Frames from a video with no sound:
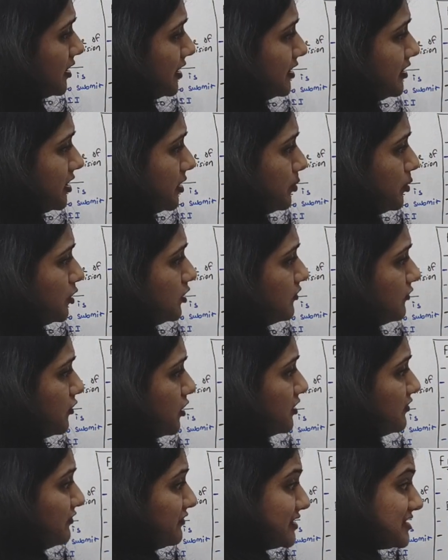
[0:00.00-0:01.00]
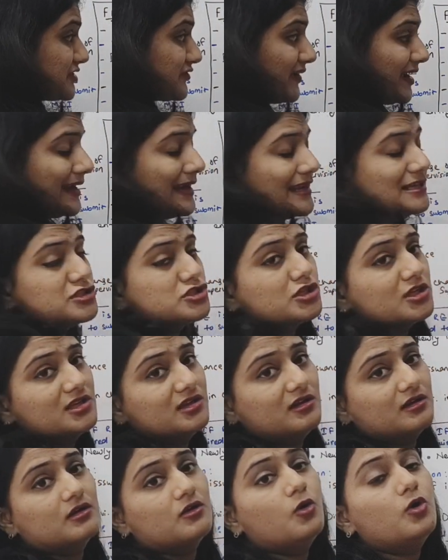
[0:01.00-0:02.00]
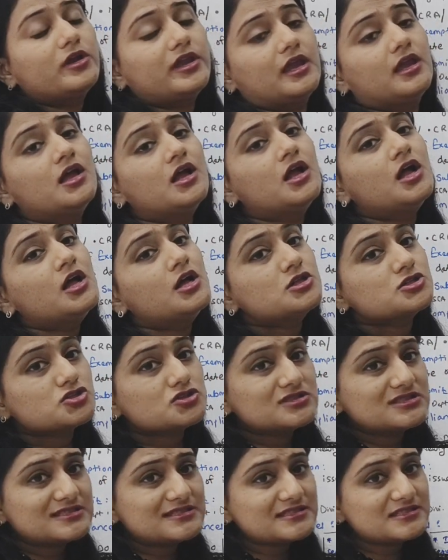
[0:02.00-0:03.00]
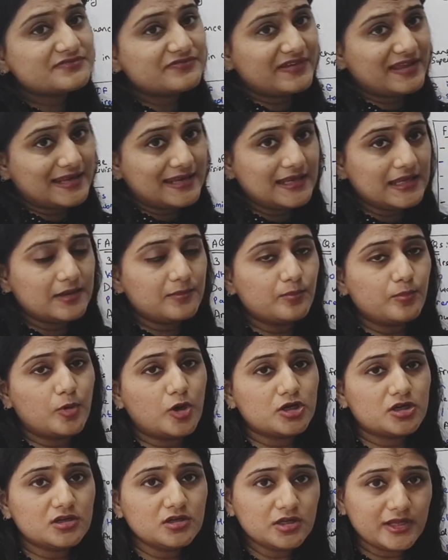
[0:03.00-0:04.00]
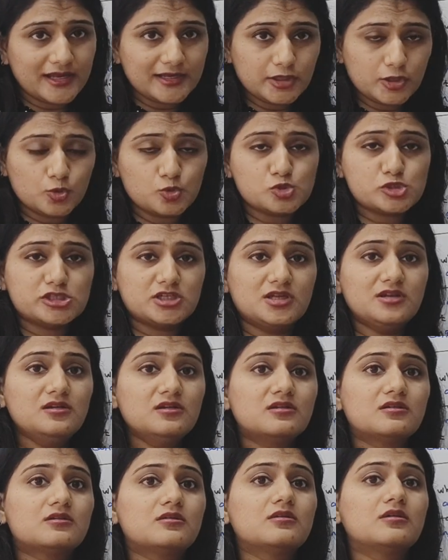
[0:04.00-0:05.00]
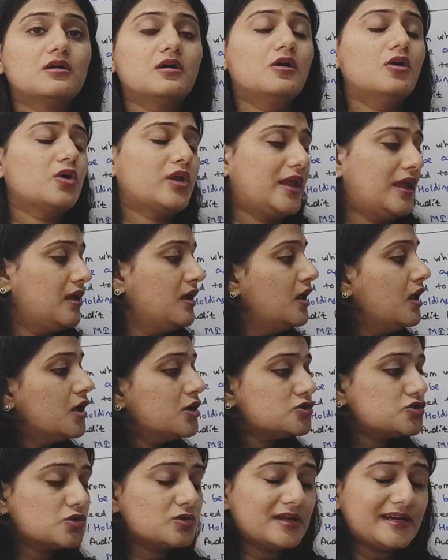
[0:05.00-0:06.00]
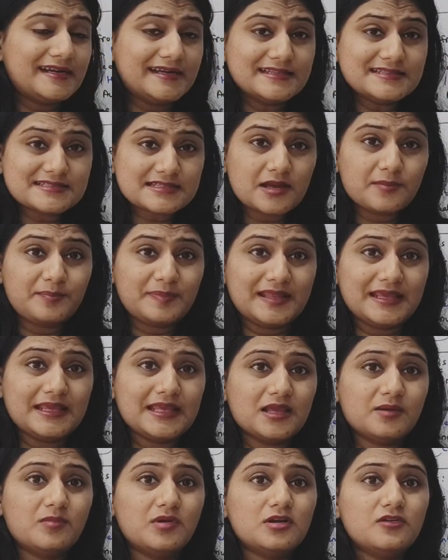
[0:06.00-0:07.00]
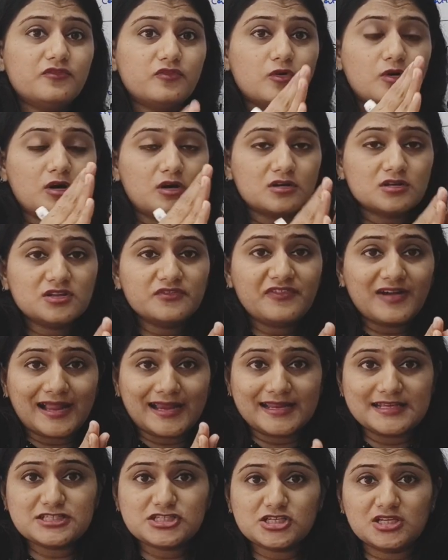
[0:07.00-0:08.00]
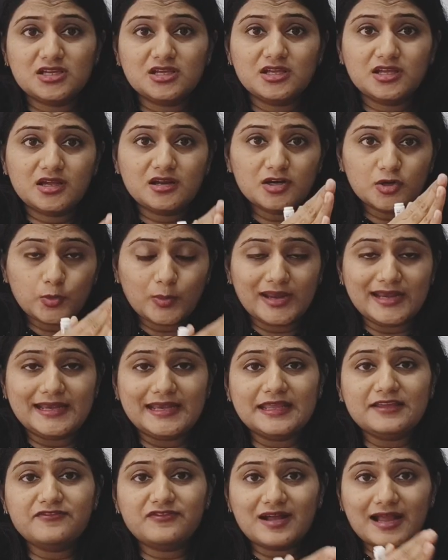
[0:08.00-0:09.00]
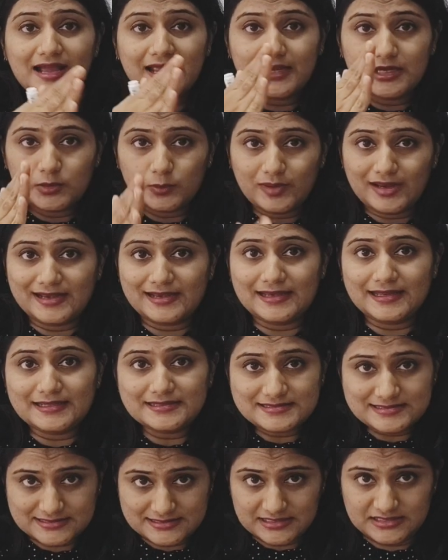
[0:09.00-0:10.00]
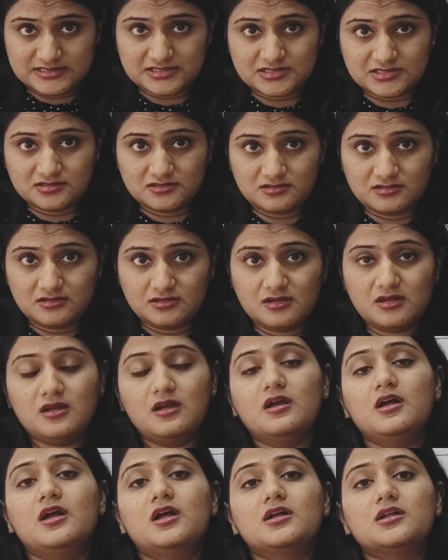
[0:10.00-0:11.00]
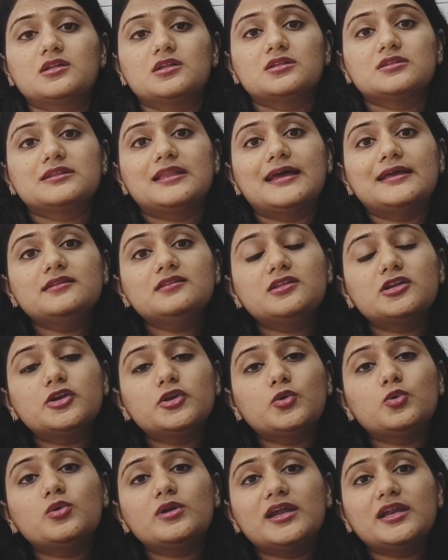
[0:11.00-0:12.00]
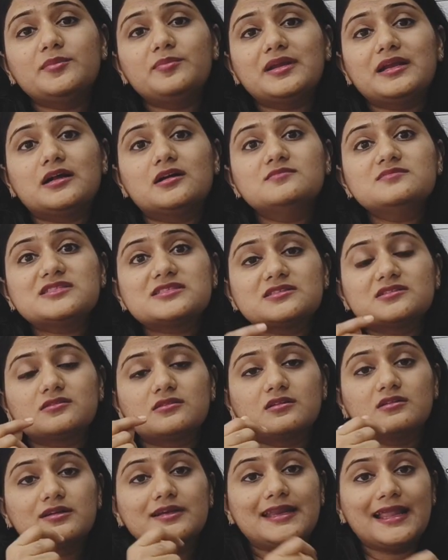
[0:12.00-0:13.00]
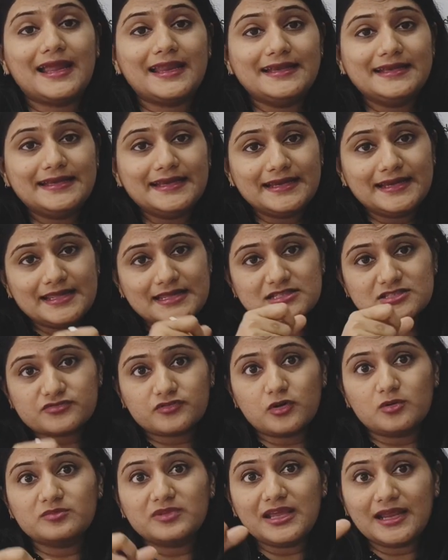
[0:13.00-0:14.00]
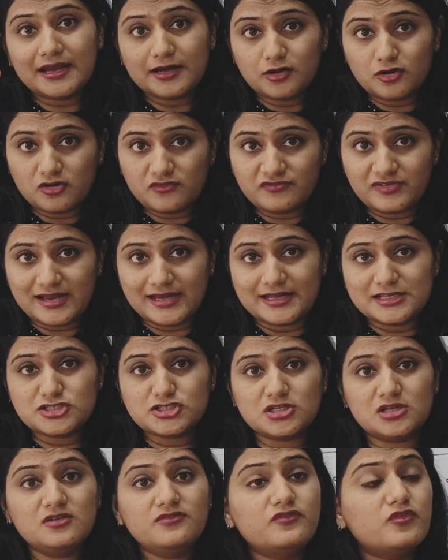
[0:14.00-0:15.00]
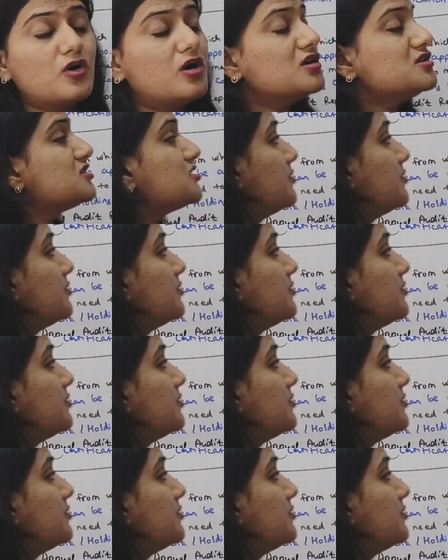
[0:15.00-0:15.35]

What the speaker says: audit report for which financial year? Okay, so this is very important and crucial. Okay, so it is applicable for the financial year 25-26. Then the due date becomes 90 days from the end of financial for